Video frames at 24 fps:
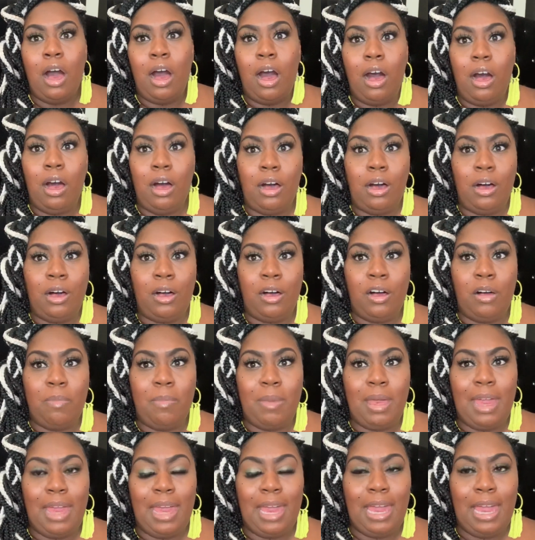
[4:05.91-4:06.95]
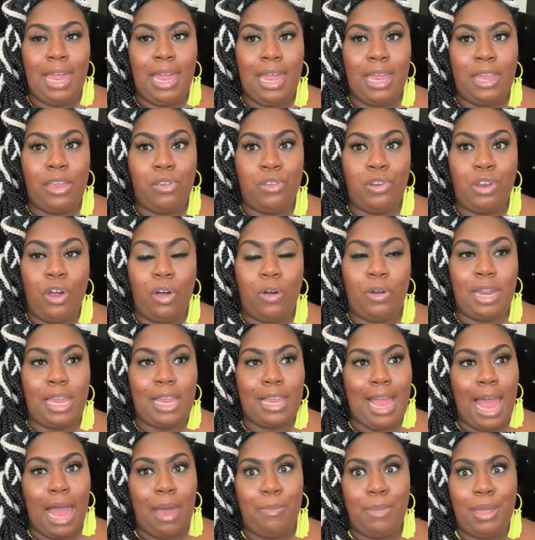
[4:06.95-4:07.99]
And you know, they
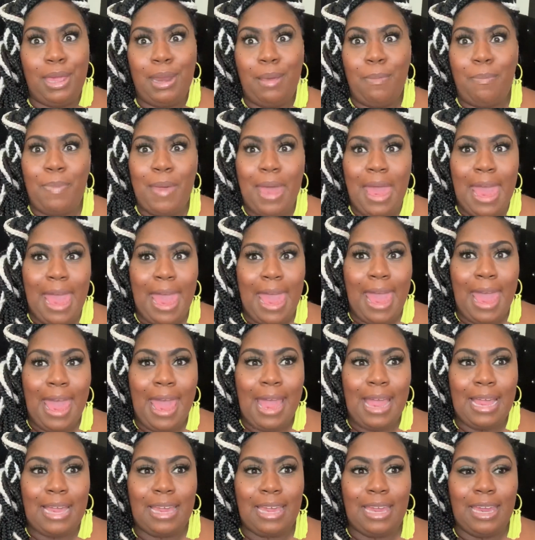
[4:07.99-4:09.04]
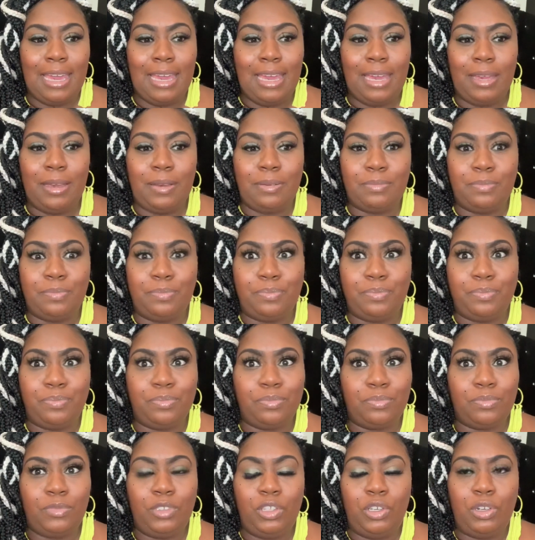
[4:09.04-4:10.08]
got me in the back, and
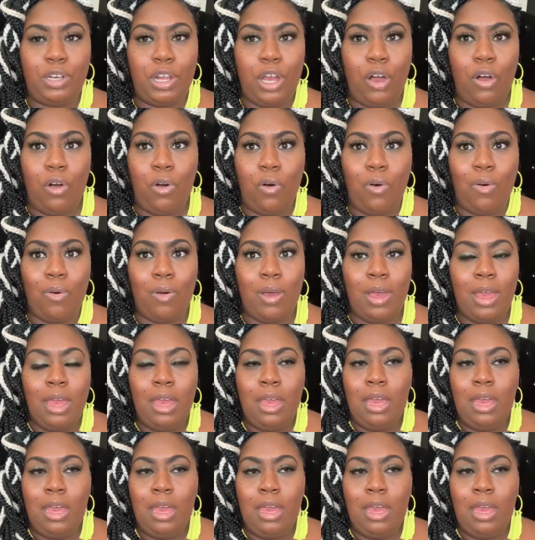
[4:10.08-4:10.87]
you know,